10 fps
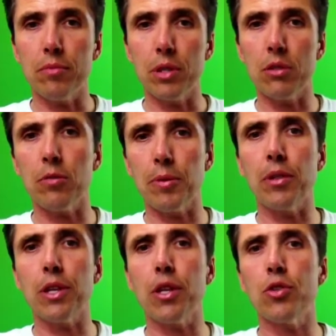
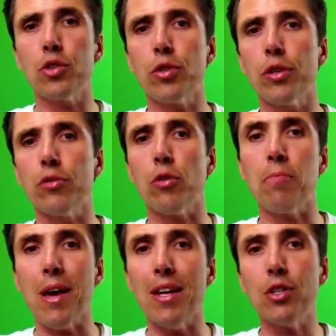disability insurance or
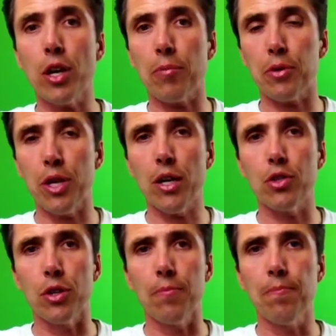paycheck
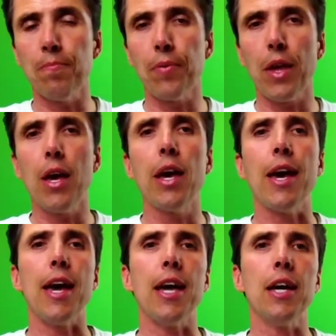protection,
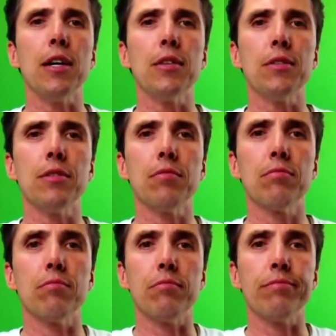and
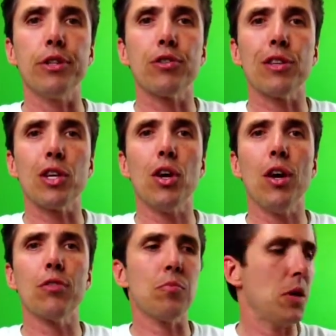it's going to
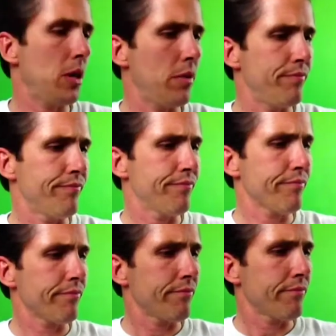cost me
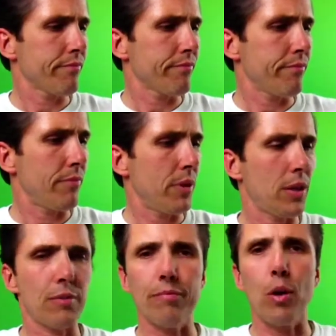
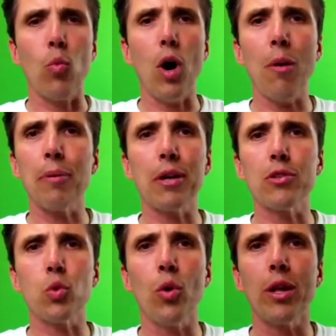like a
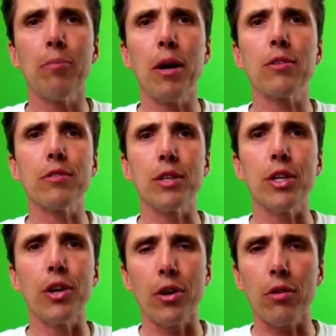whopping 20 bucks a
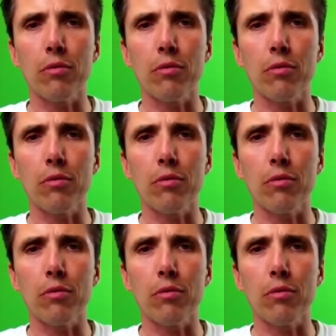year